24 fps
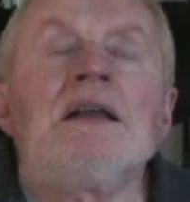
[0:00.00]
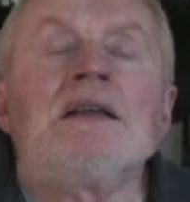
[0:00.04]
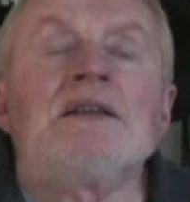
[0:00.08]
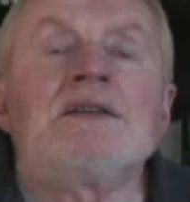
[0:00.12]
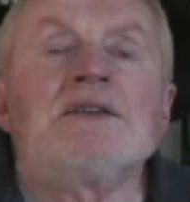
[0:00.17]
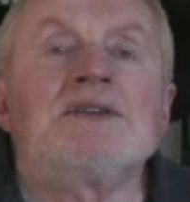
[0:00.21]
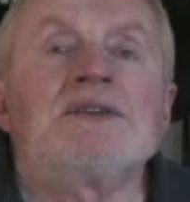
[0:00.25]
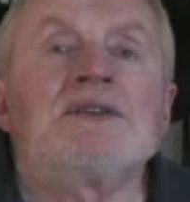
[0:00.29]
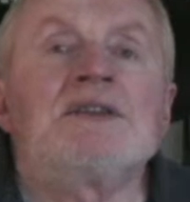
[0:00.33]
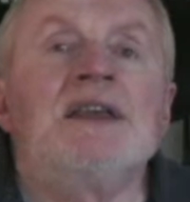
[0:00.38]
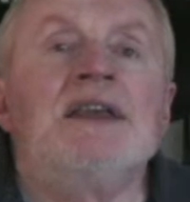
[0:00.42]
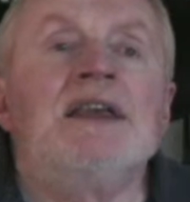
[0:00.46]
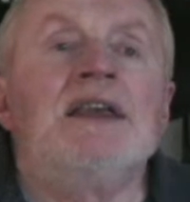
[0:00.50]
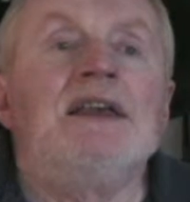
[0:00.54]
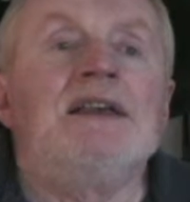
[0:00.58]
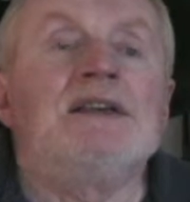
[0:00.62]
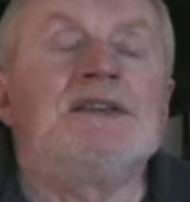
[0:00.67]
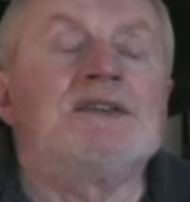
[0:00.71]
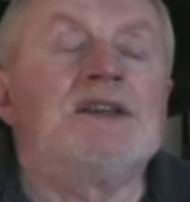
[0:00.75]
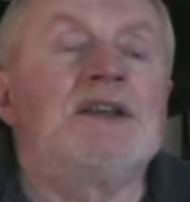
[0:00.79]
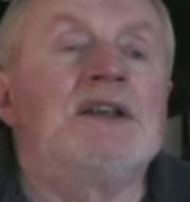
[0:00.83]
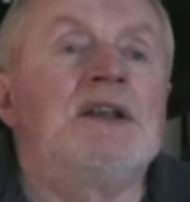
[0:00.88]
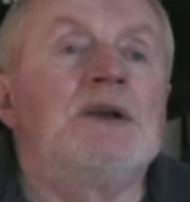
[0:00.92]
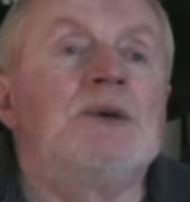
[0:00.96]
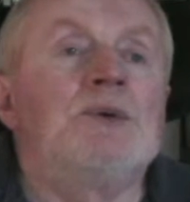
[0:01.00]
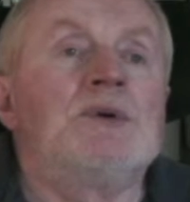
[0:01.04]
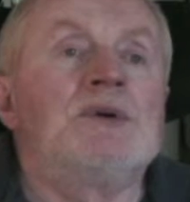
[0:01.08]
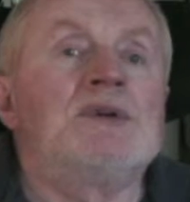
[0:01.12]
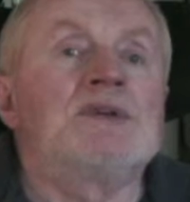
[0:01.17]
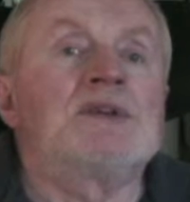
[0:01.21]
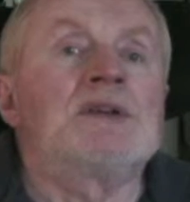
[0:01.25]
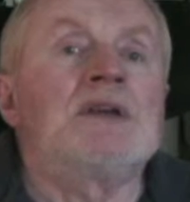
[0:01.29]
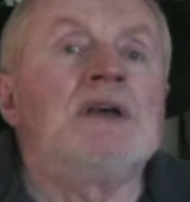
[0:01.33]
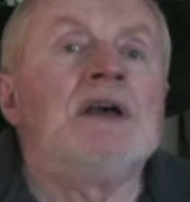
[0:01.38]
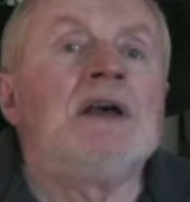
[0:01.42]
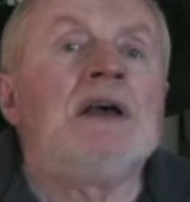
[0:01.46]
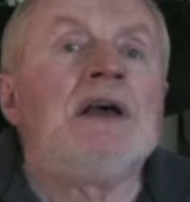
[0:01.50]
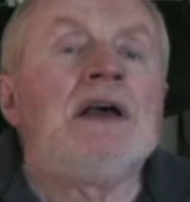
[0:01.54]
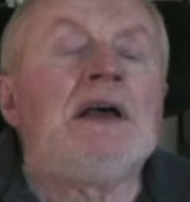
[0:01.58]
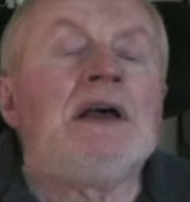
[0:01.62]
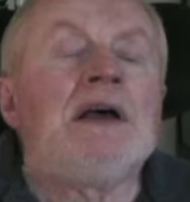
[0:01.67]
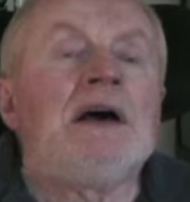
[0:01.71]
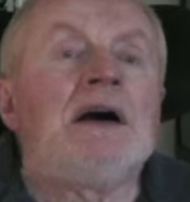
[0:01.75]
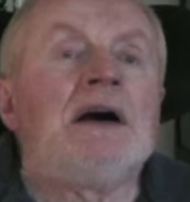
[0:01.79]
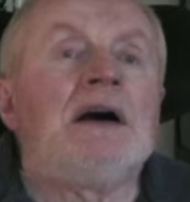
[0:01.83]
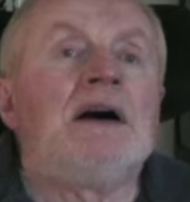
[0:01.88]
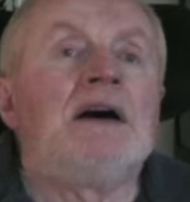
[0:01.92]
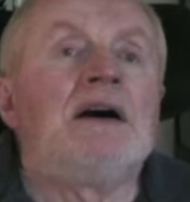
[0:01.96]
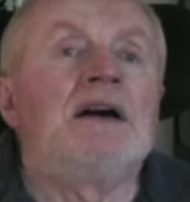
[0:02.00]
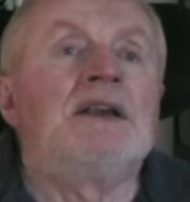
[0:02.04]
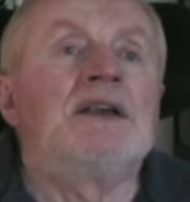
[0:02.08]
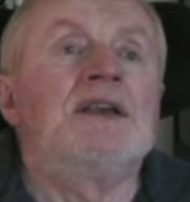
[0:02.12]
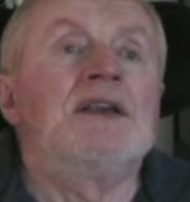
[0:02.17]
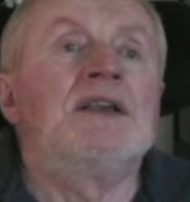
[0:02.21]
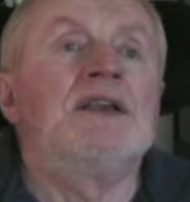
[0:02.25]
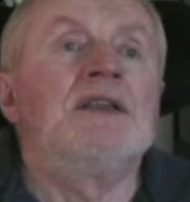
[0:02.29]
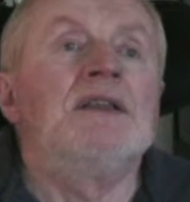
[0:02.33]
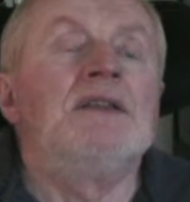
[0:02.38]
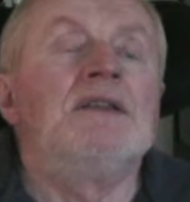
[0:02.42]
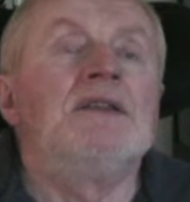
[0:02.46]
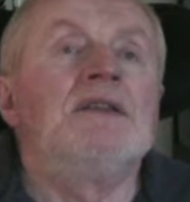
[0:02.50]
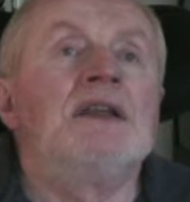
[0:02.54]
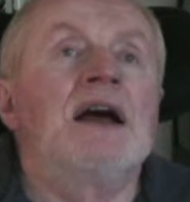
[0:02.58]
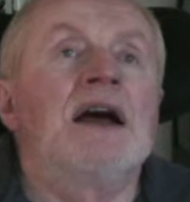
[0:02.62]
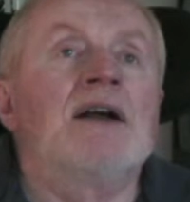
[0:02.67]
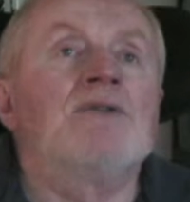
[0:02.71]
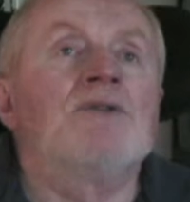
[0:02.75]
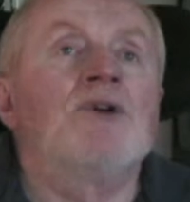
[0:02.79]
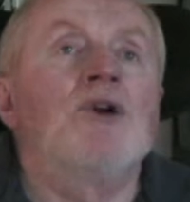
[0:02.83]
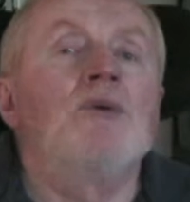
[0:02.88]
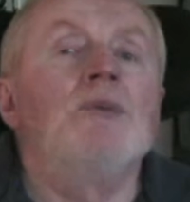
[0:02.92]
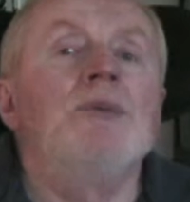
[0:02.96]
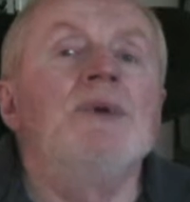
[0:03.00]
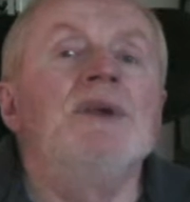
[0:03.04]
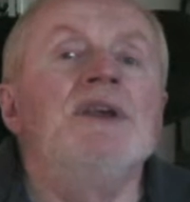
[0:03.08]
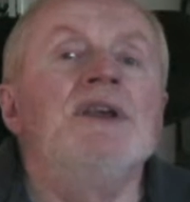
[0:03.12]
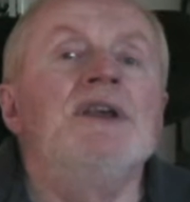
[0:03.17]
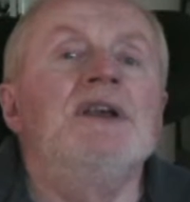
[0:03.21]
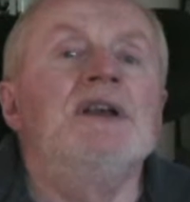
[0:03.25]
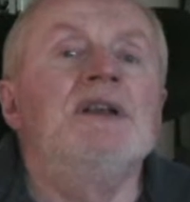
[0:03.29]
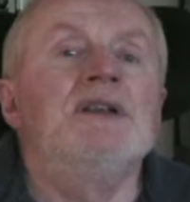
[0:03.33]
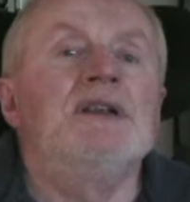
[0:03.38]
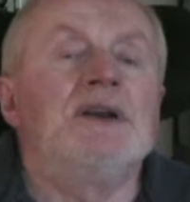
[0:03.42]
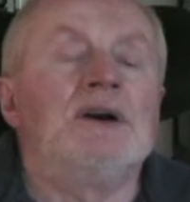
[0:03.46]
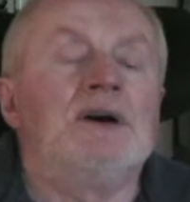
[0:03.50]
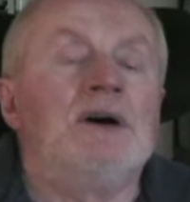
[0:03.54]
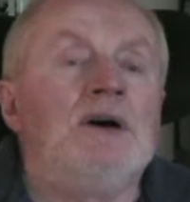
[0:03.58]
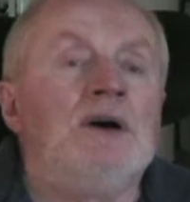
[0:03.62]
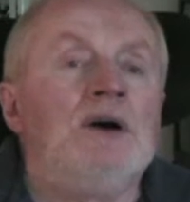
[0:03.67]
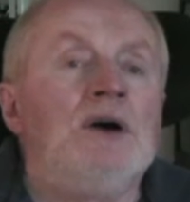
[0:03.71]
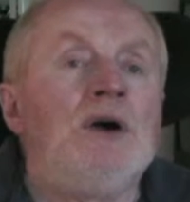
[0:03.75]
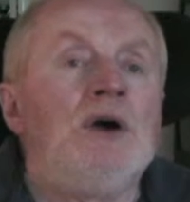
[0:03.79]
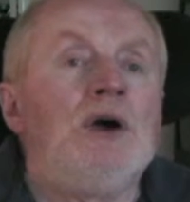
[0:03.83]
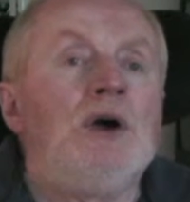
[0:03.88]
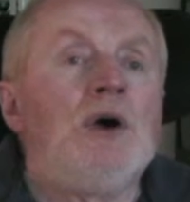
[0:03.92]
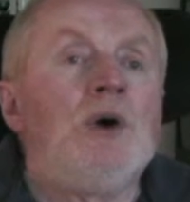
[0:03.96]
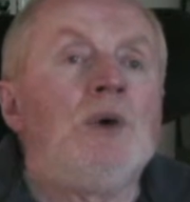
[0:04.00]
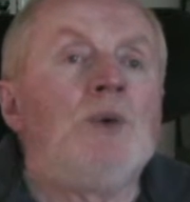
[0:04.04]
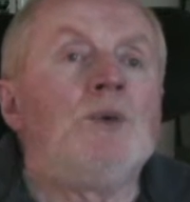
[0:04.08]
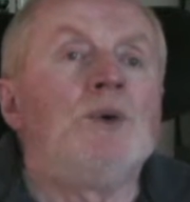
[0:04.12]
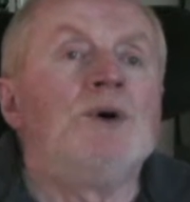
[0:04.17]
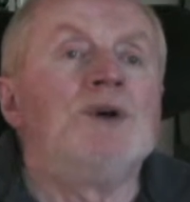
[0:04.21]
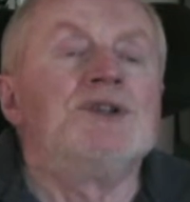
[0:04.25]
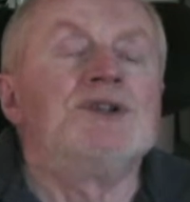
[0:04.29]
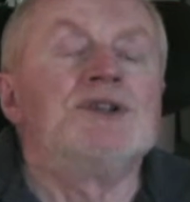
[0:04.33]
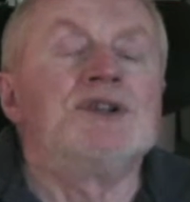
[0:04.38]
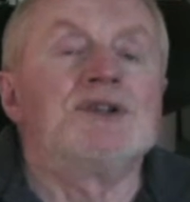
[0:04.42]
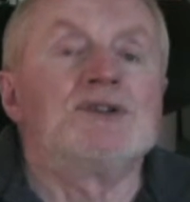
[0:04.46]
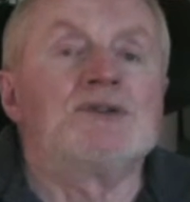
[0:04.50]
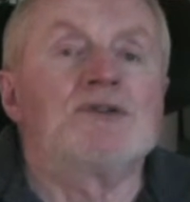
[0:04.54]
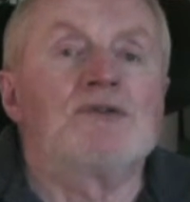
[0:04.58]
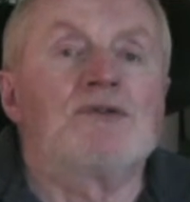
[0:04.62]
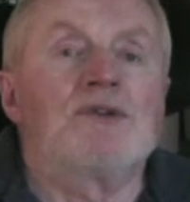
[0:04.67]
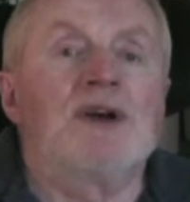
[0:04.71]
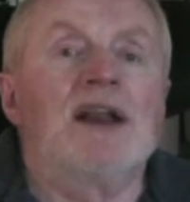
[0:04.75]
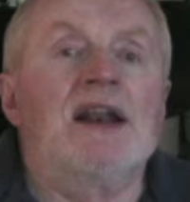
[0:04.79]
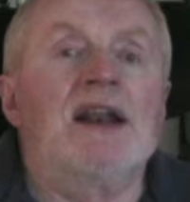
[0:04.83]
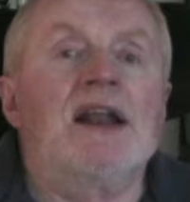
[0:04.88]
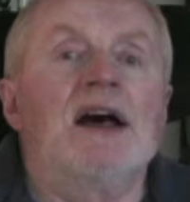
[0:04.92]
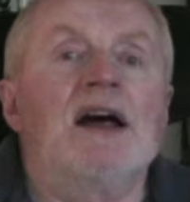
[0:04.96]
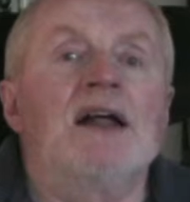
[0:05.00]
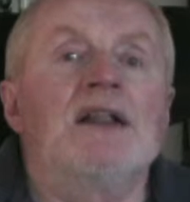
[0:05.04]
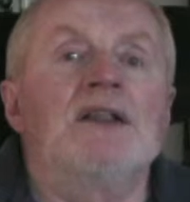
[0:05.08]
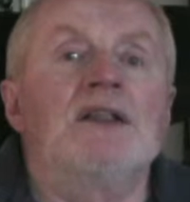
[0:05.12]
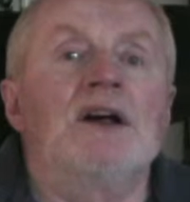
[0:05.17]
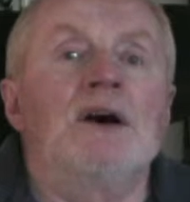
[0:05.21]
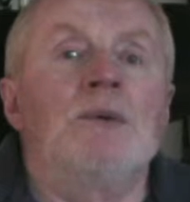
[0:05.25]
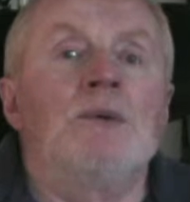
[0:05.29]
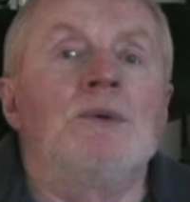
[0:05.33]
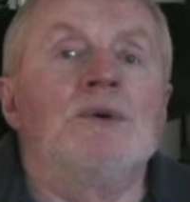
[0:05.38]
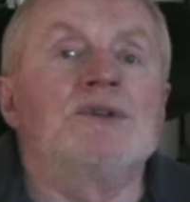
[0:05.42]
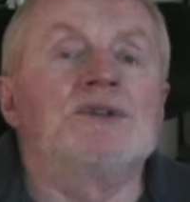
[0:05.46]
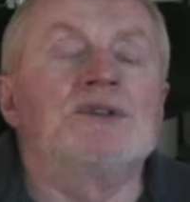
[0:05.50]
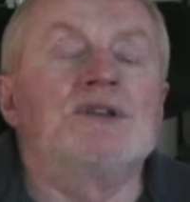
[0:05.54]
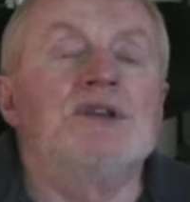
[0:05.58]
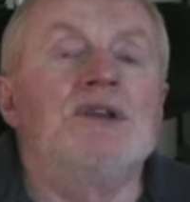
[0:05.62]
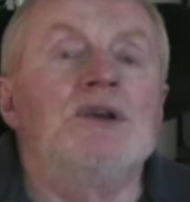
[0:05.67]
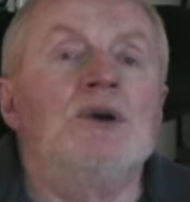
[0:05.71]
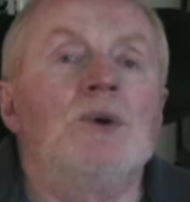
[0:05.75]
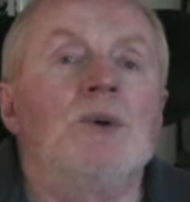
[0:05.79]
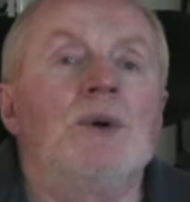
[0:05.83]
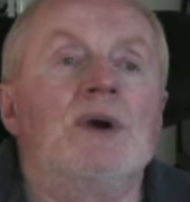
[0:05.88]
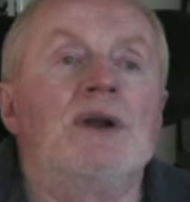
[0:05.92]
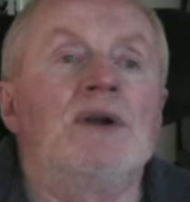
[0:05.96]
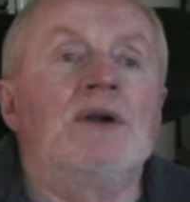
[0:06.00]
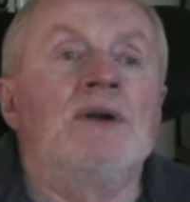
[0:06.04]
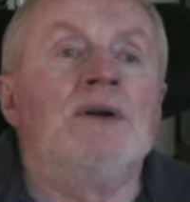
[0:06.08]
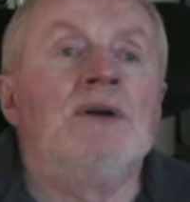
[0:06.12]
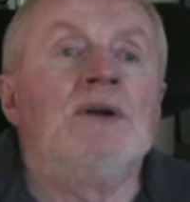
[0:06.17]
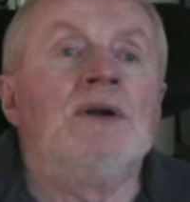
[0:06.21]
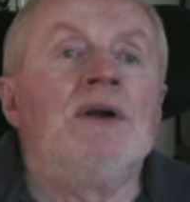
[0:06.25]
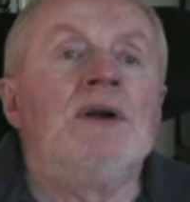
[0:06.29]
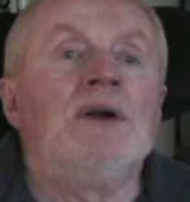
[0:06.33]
stinky city was uh, Nairobi, Kenya, which is right on almost the equator